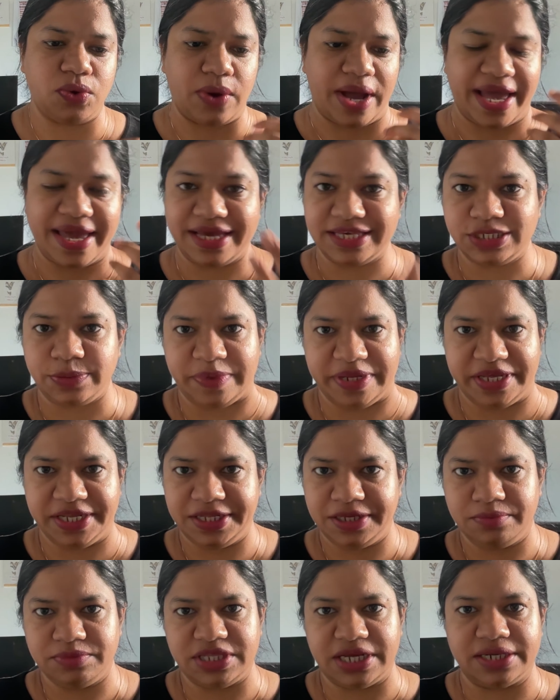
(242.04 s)
I explained
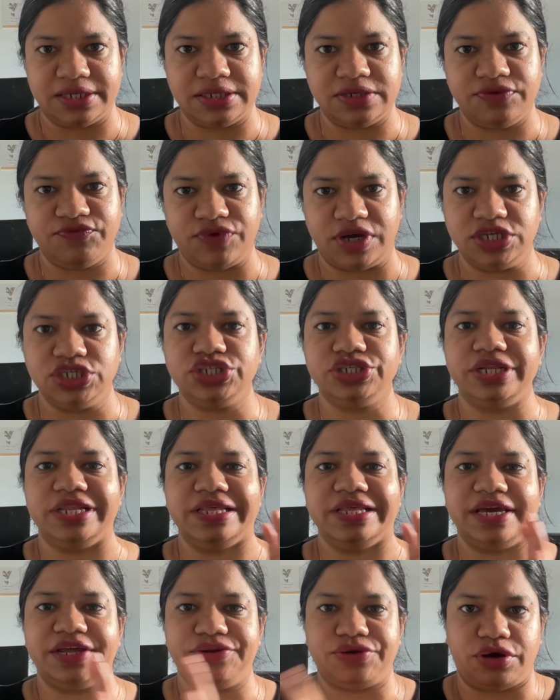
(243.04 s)
him that functionally
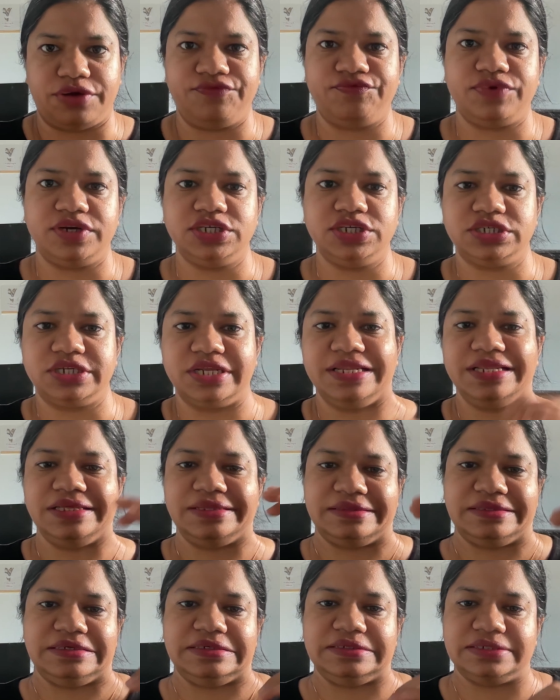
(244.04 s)
and non-functionally,
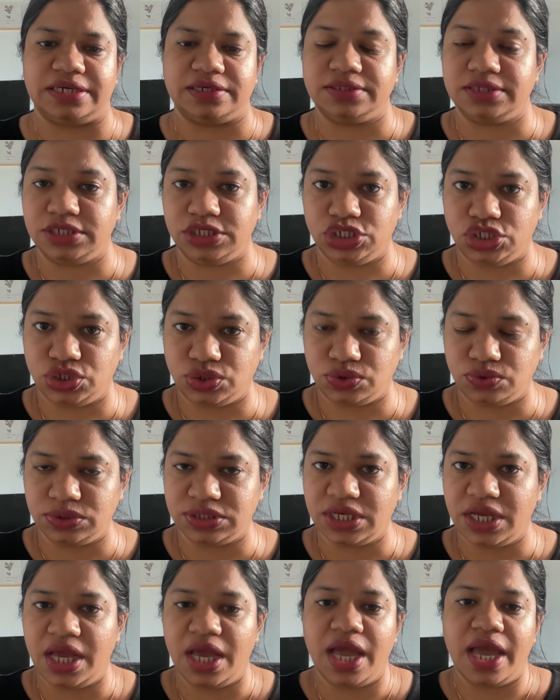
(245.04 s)
these are the issues
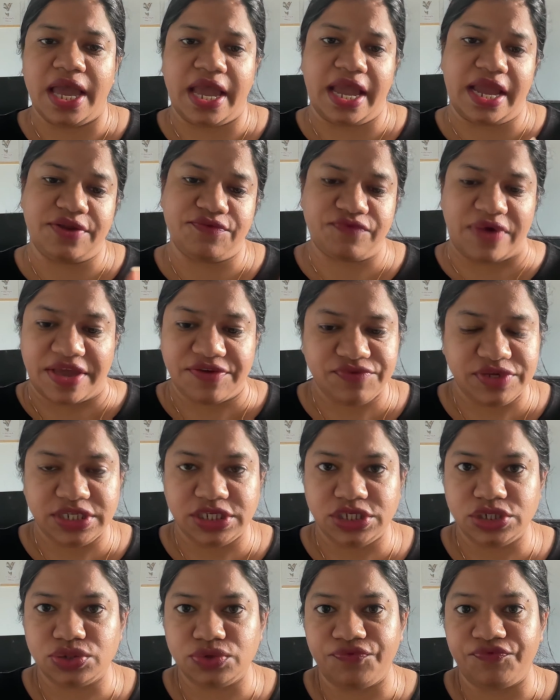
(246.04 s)
and why we
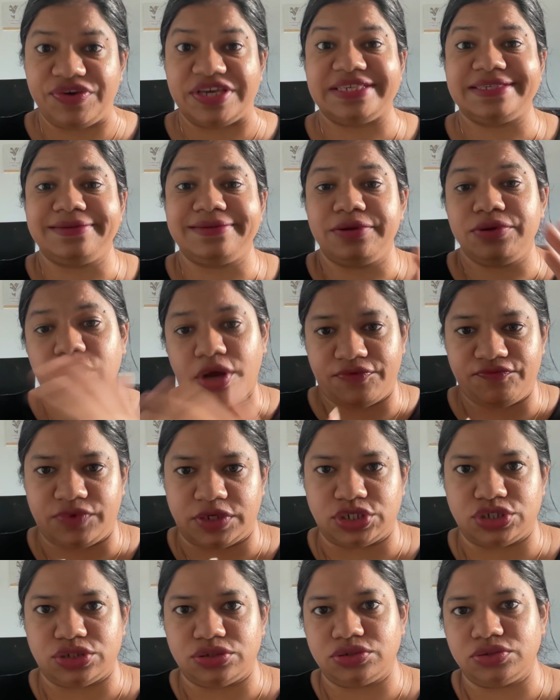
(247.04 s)
need to fix the
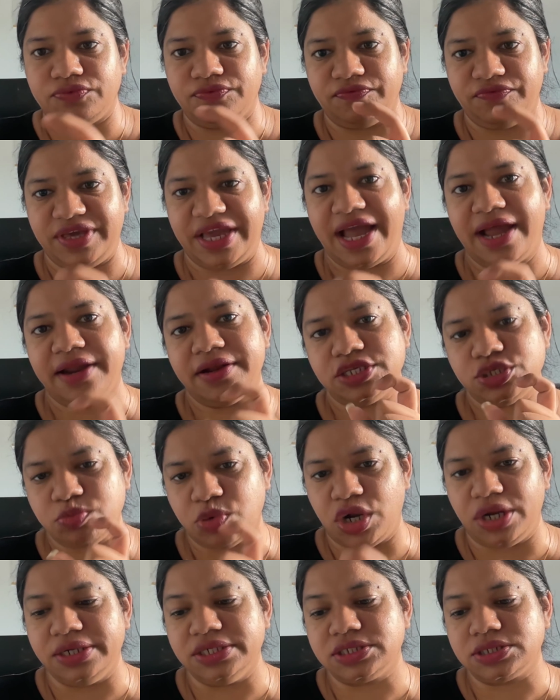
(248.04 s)
non-functional. So we had a
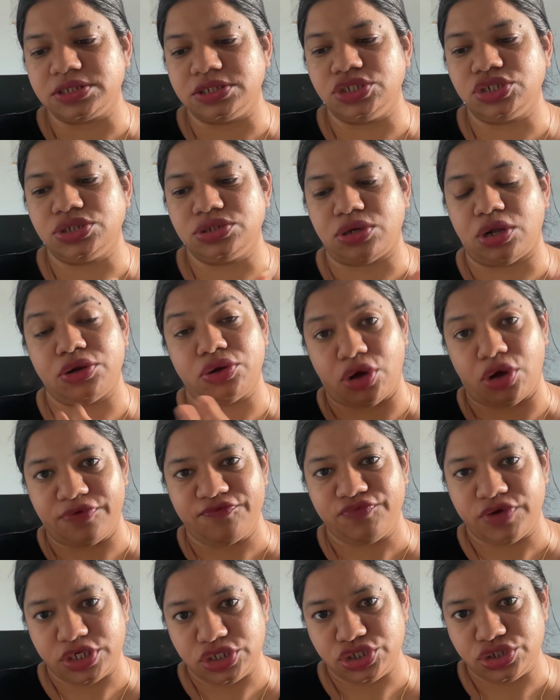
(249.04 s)
small discussion on
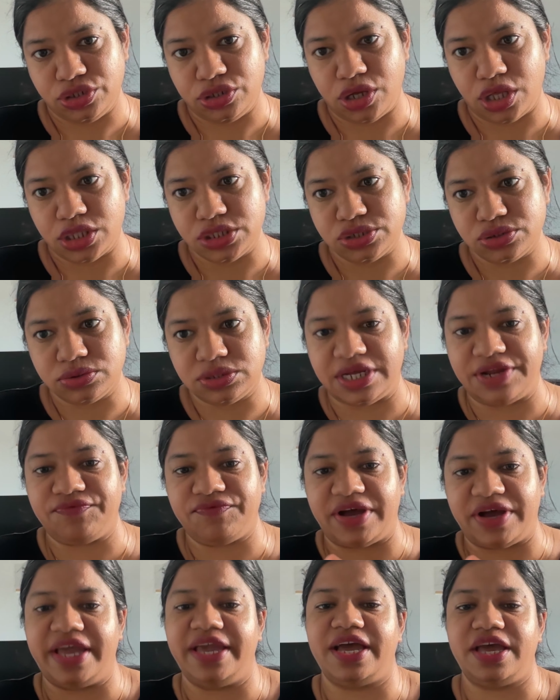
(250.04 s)
non-functional also, that
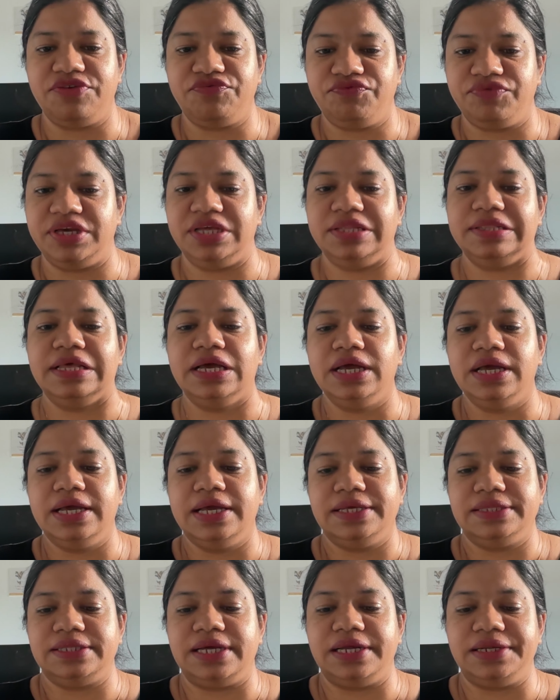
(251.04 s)
why I feel
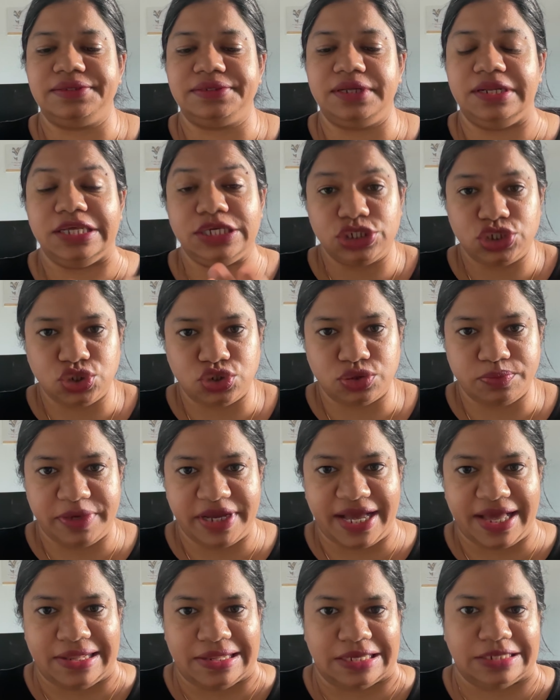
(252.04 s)
that the links should be
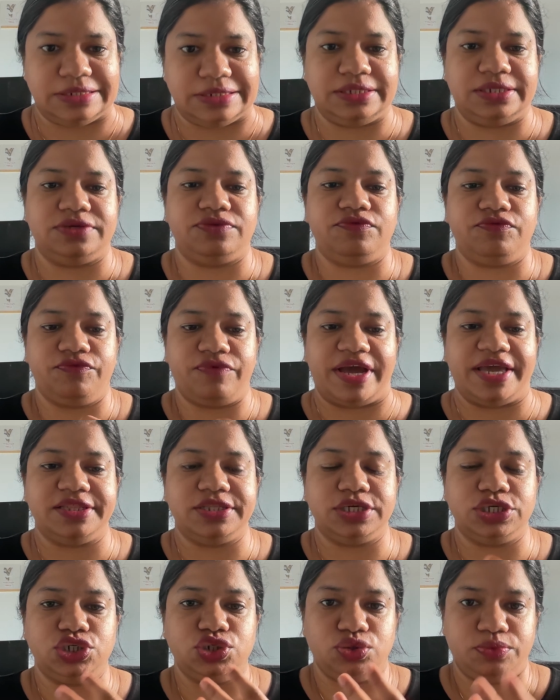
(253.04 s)
highlighted, why
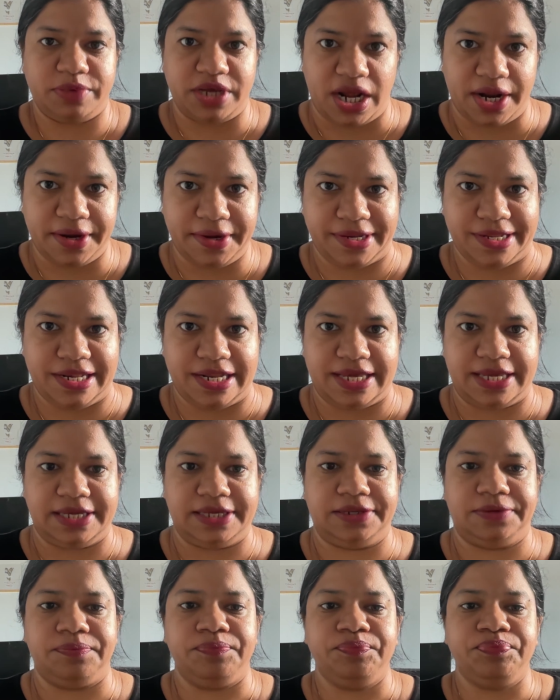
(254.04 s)
they should be
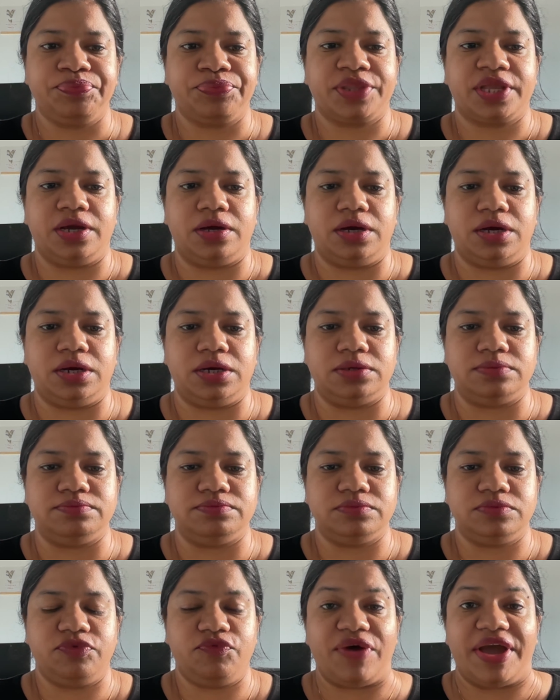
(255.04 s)
underlined,
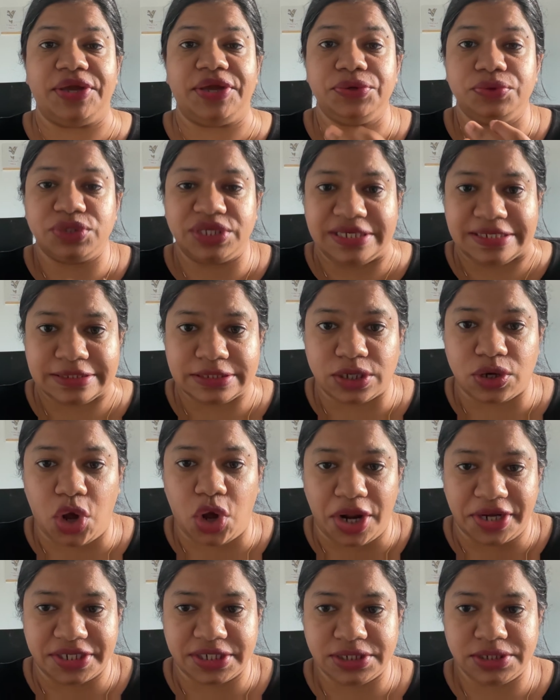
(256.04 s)
why you think the
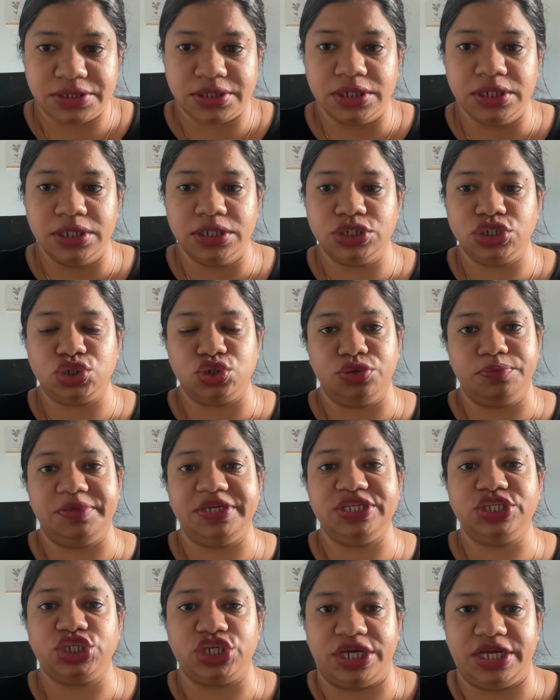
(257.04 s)
content should be
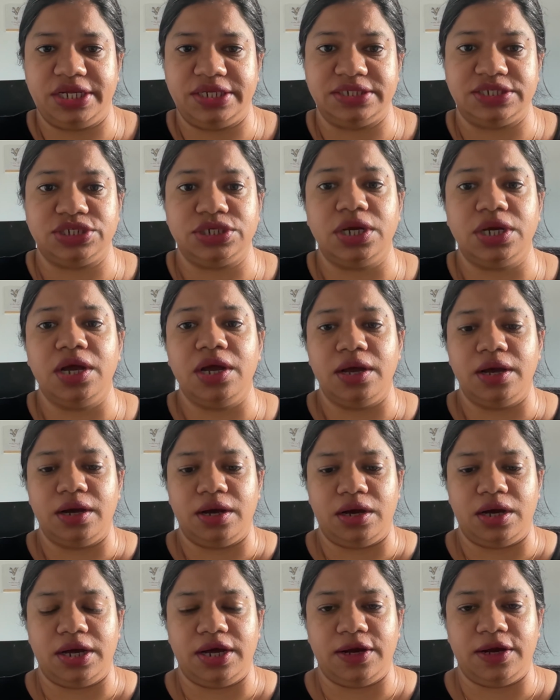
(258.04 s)
changed,
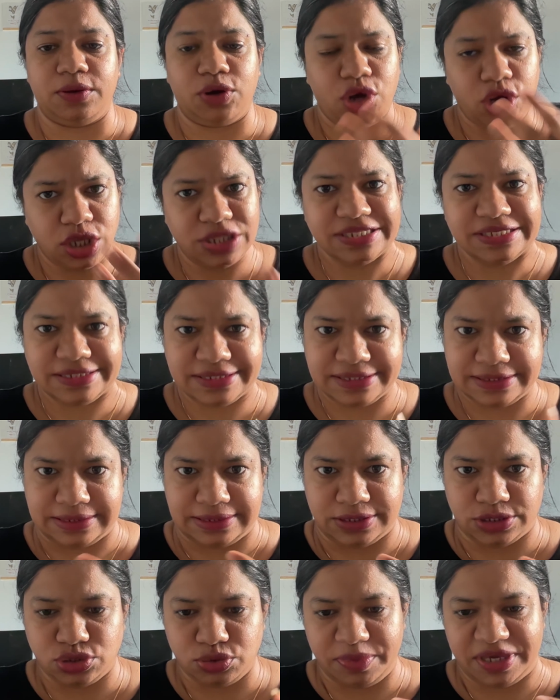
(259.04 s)
all these
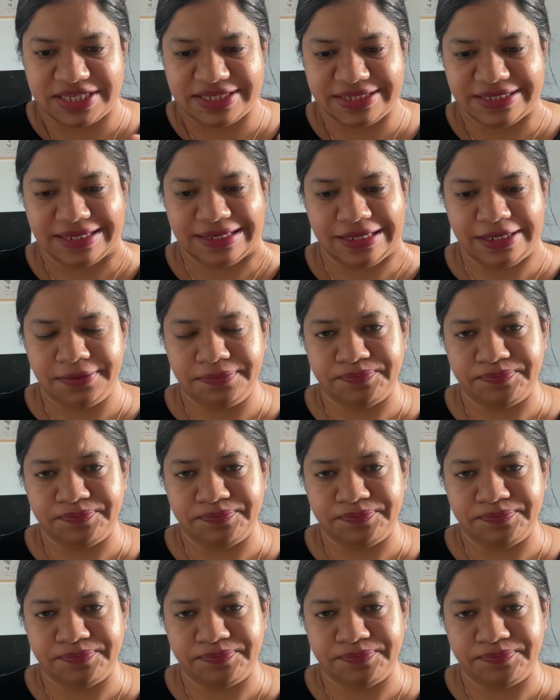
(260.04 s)
things. So basically,